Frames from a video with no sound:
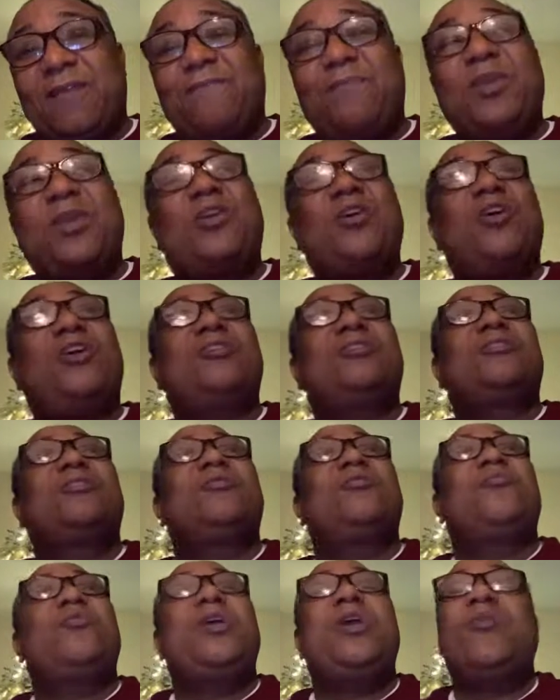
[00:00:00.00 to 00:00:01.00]
Because
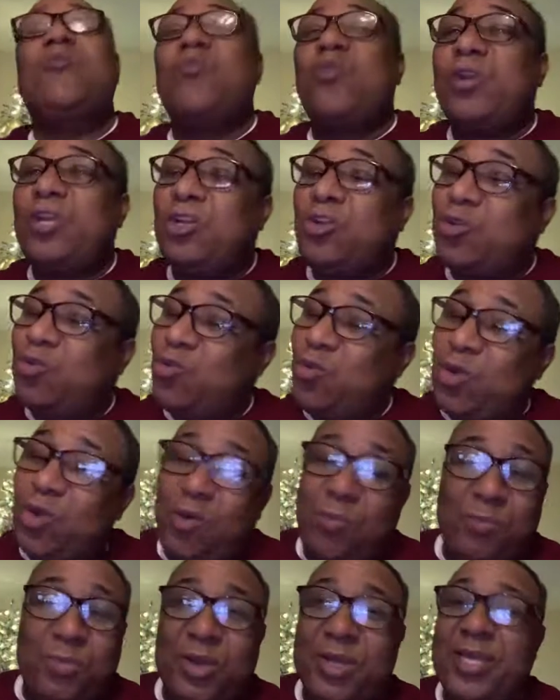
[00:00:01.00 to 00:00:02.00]
we wanted to do it
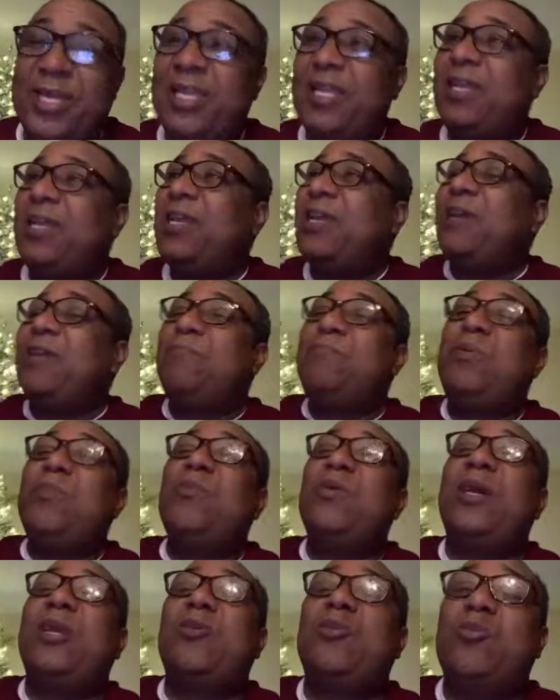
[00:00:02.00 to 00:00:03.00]
on Monday,
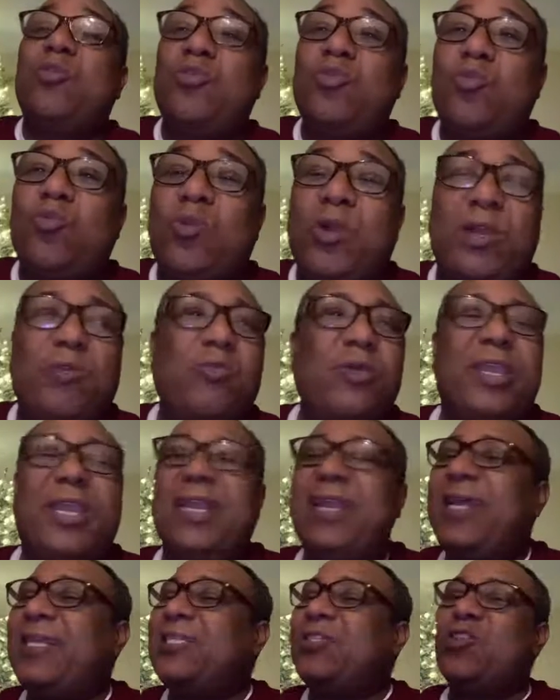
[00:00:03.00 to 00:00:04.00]
people got to go to work. We
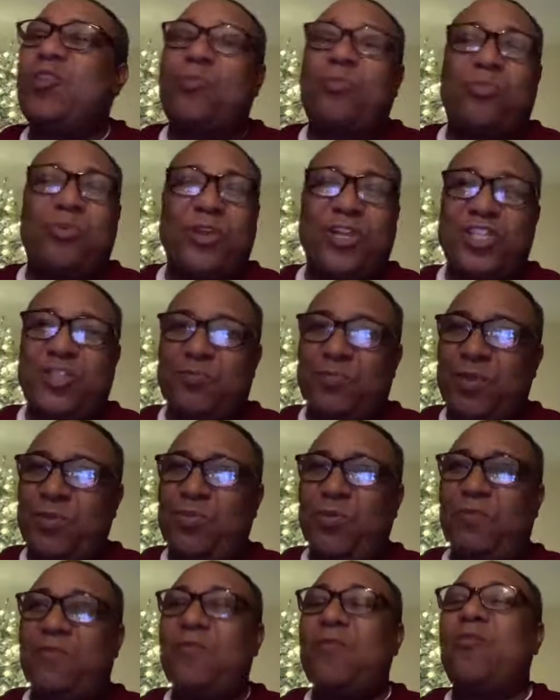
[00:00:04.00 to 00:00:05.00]
cannot suppress
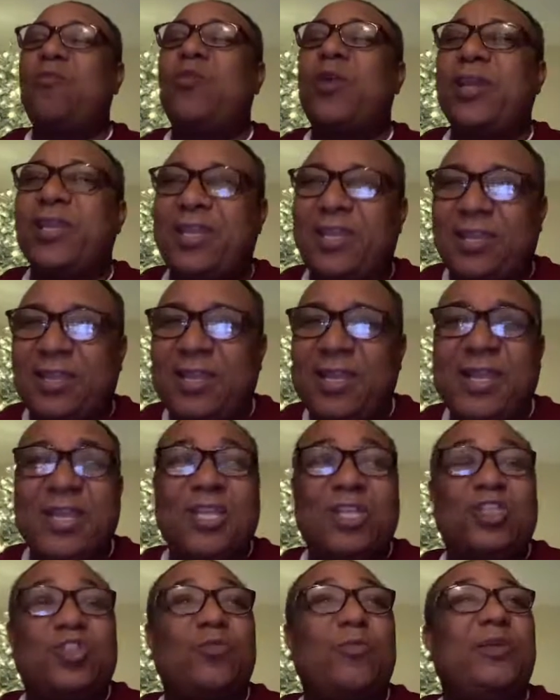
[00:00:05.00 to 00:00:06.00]
people from working.
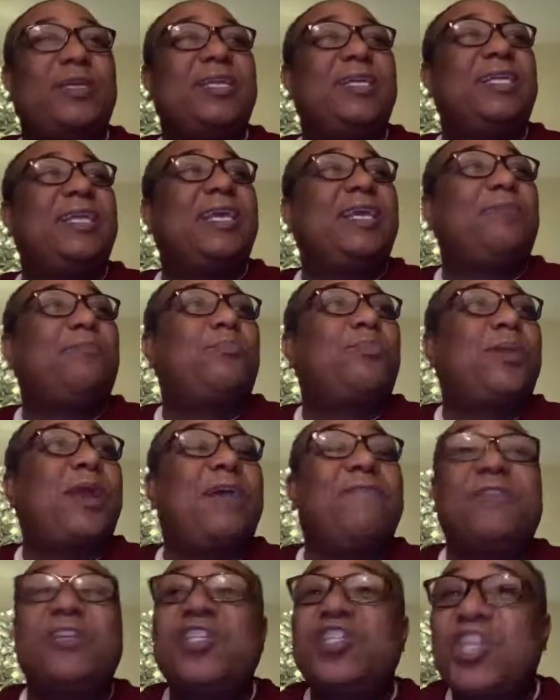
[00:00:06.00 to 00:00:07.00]
Some of them get
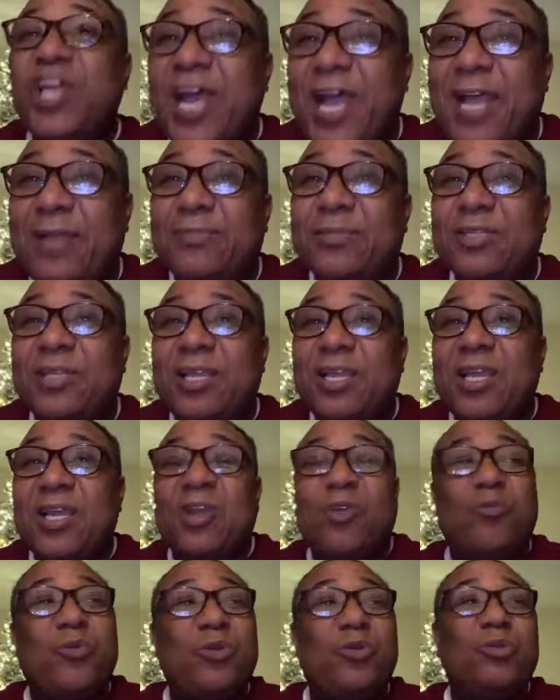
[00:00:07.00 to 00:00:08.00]
private jobs.
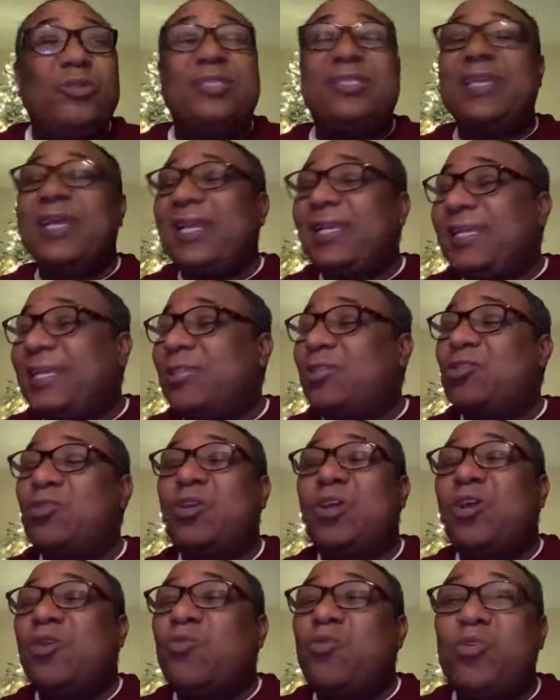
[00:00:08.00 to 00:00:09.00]
We don't tell them to,
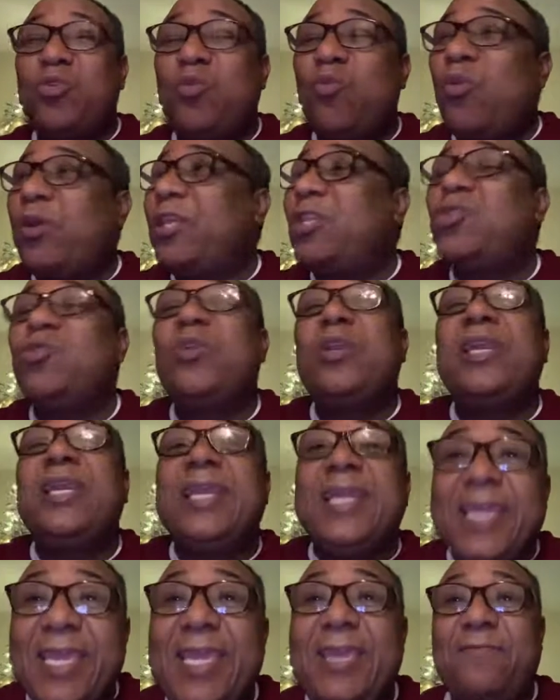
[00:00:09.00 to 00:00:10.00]
we don't want them to
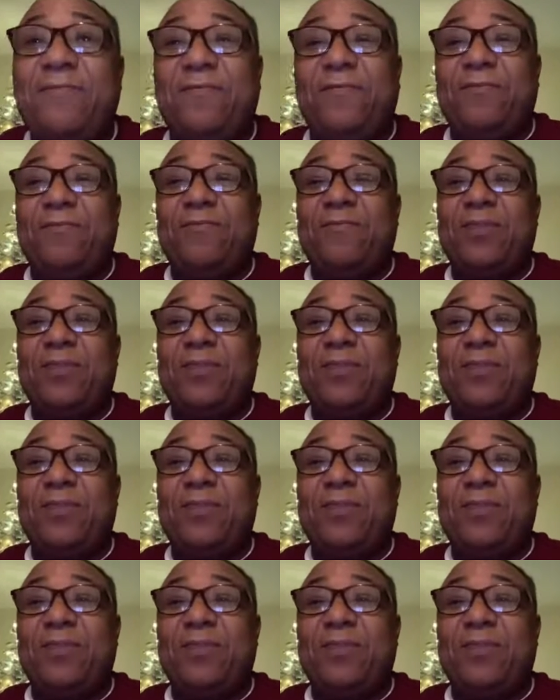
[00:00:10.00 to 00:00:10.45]
leave.